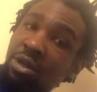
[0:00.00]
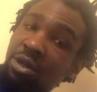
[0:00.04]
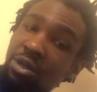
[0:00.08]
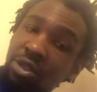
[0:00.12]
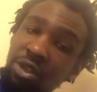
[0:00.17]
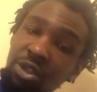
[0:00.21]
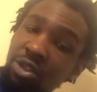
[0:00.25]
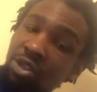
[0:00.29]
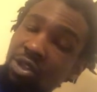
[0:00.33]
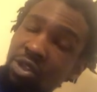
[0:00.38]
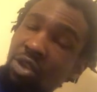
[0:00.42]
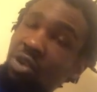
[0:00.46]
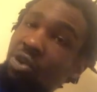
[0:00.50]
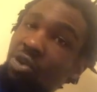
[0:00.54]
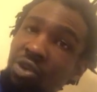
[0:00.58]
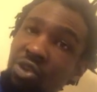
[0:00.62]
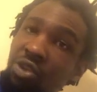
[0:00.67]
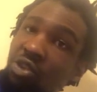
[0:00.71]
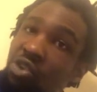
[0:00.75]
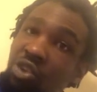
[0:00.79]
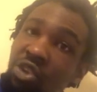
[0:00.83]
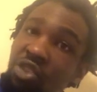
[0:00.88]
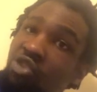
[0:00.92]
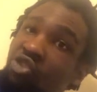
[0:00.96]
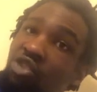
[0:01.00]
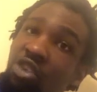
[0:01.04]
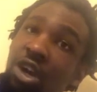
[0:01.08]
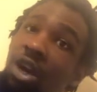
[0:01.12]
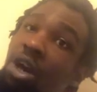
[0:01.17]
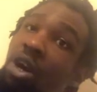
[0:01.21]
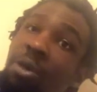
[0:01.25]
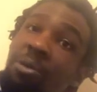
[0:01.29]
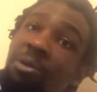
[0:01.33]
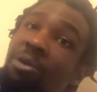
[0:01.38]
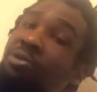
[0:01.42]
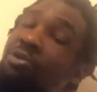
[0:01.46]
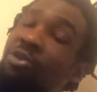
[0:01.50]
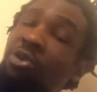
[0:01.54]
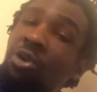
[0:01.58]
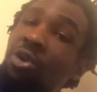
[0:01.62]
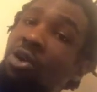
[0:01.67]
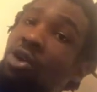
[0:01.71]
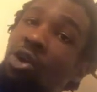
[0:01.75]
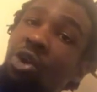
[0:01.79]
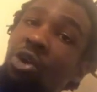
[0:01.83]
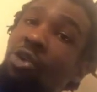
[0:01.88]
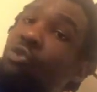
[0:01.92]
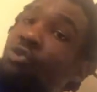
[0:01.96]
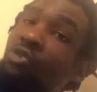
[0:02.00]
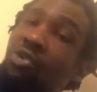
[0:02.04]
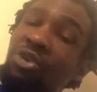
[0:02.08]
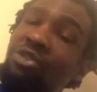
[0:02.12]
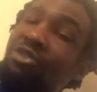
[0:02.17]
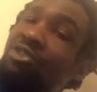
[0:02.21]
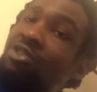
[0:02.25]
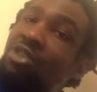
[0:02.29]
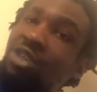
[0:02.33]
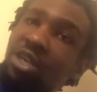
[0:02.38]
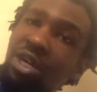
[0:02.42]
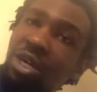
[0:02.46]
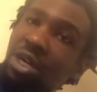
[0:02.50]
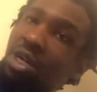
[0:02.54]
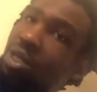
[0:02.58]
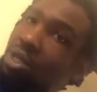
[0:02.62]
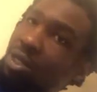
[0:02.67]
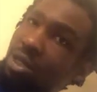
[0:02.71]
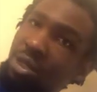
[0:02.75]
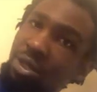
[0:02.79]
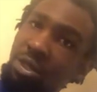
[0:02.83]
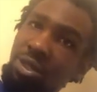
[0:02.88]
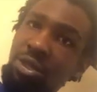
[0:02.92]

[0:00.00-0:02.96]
the job of the earth is done.